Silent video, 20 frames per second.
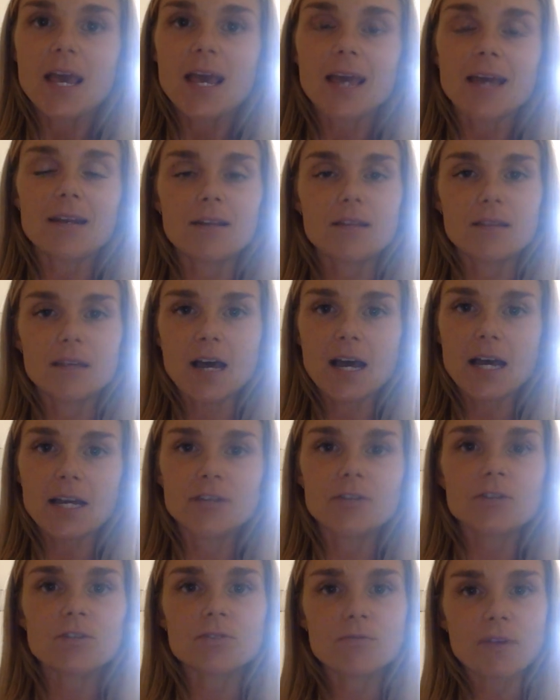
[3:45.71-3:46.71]
And in the
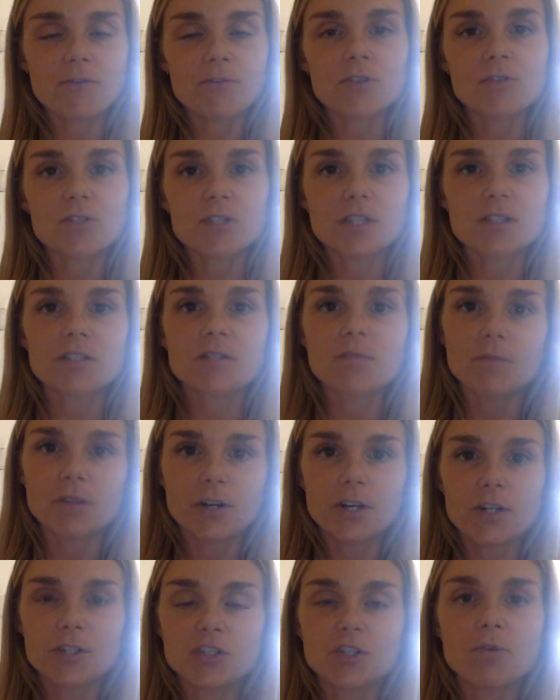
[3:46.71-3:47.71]
high-dose refuge system,
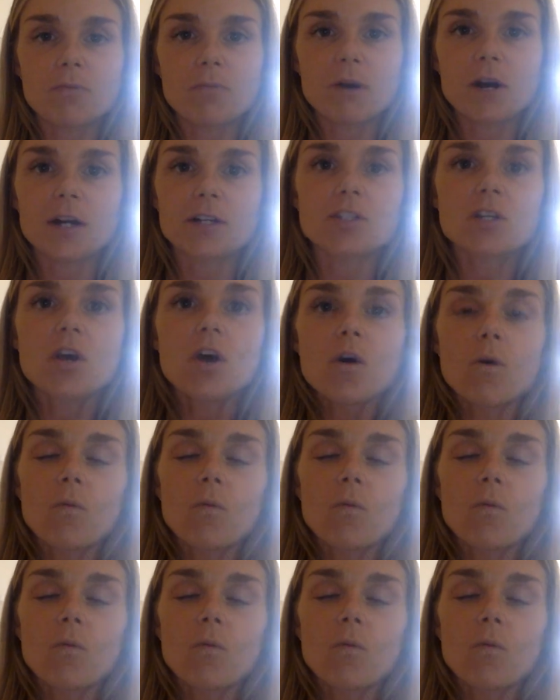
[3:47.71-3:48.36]
there are two parts.